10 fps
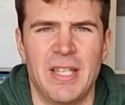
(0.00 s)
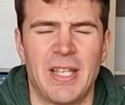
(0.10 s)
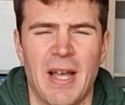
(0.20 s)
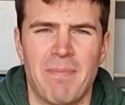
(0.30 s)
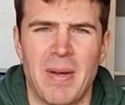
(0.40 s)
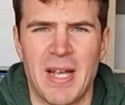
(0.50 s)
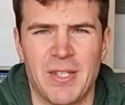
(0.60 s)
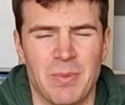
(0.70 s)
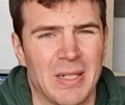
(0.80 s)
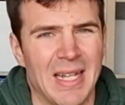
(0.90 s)
You can buy
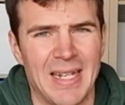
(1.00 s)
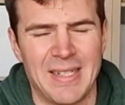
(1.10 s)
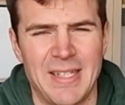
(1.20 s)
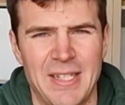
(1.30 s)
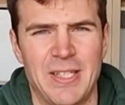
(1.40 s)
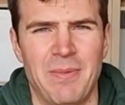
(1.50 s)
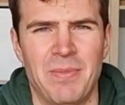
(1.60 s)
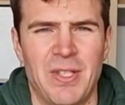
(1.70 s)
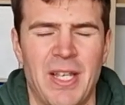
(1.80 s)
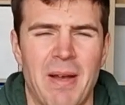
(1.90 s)
some cladding
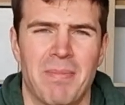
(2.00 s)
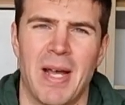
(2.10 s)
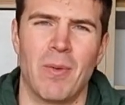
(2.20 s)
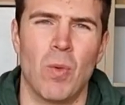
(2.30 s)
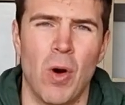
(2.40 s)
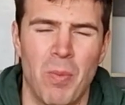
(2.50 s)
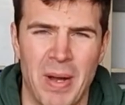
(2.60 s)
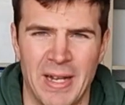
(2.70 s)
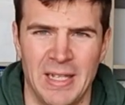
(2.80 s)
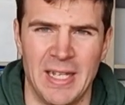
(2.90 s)
systems, you can buy wall
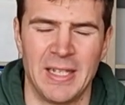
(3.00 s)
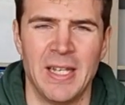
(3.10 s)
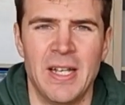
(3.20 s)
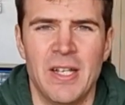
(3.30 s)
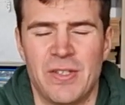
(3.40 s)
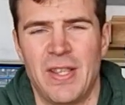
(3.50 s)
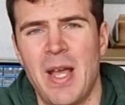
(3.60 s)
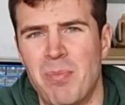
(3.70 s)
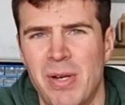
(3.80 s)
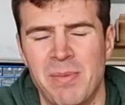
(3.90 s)
panelling. So
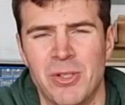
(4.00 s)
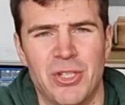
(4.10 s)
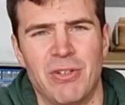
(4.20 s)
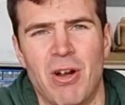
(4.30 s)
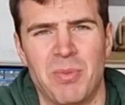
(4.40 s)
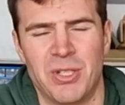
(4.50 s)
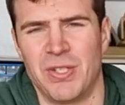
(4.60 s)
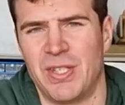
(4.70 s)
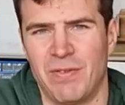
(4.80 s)
they're pretty much your options.